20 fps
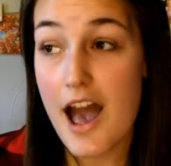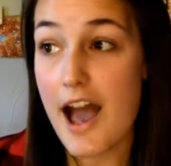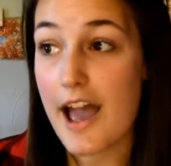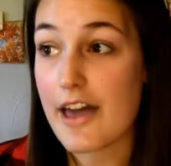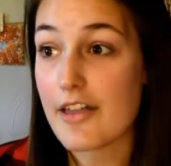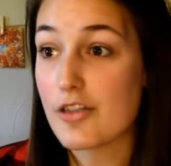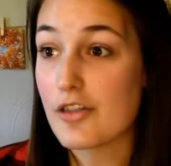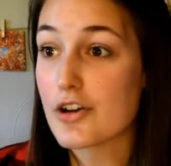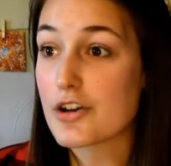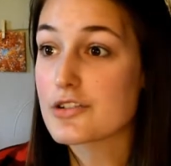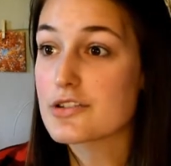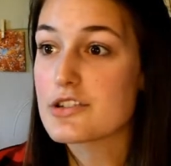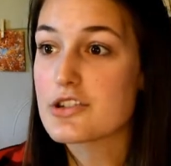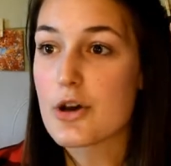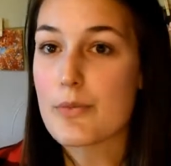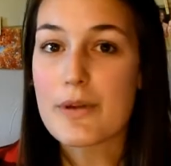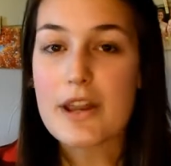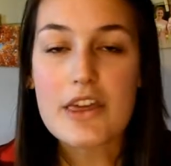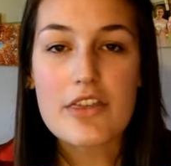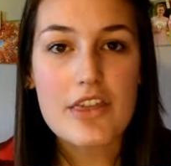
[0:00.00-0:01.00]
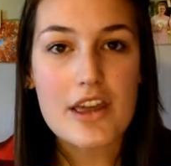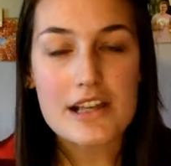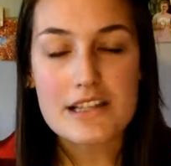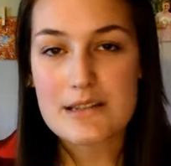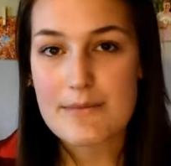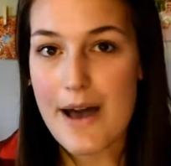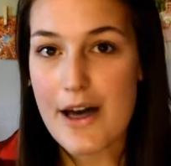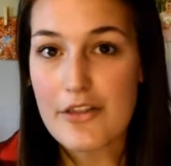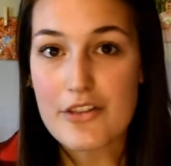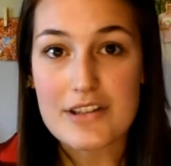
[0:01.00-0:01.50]
I had learned so many
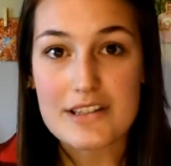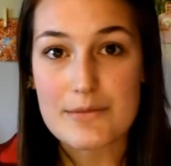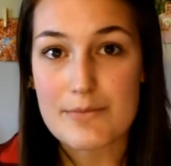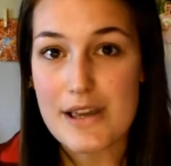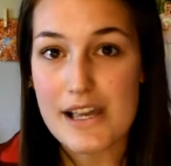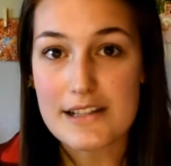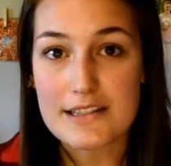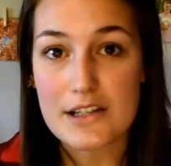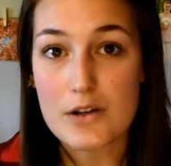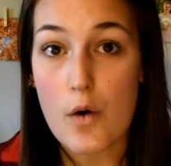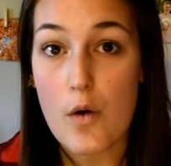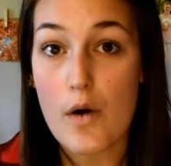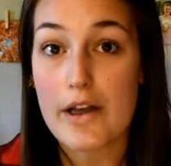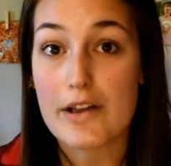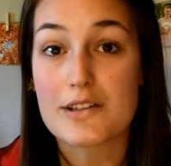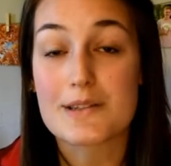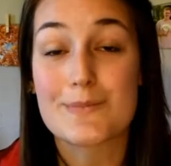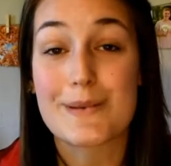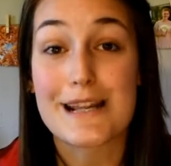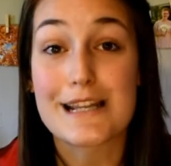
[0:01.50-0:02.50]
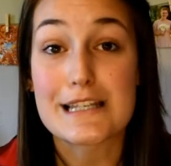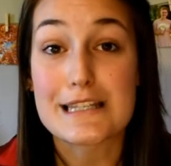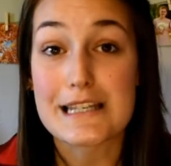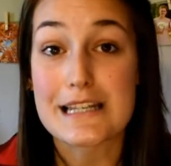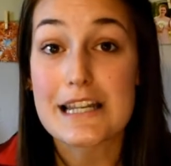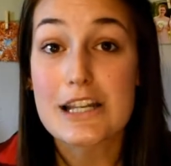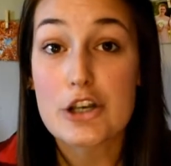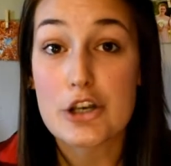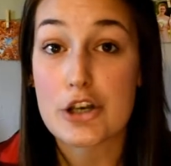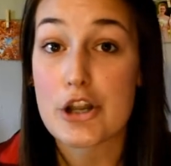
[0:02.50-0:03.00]
things about these amazing oils, but I
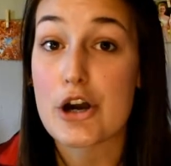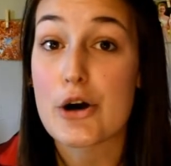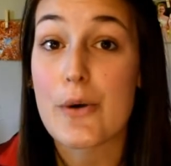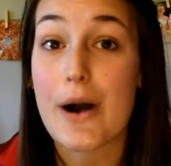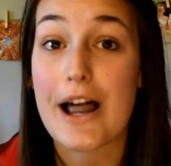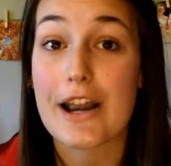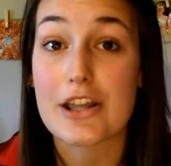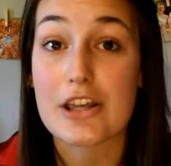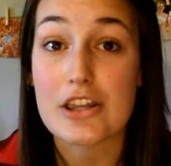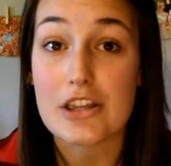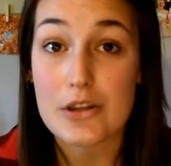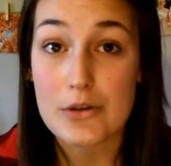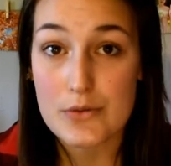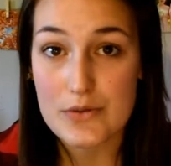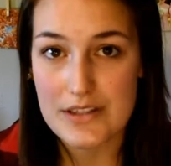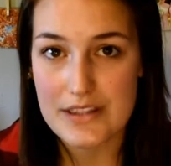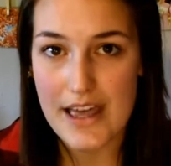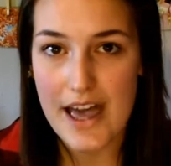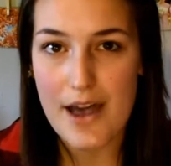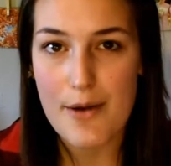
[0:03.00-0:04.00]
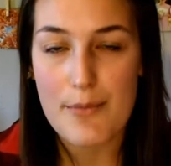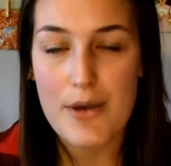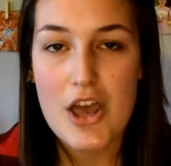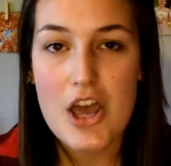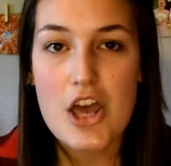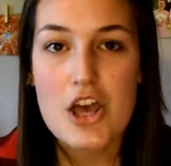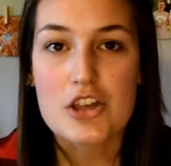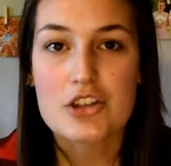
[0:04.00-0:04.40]
didn't know how to use them.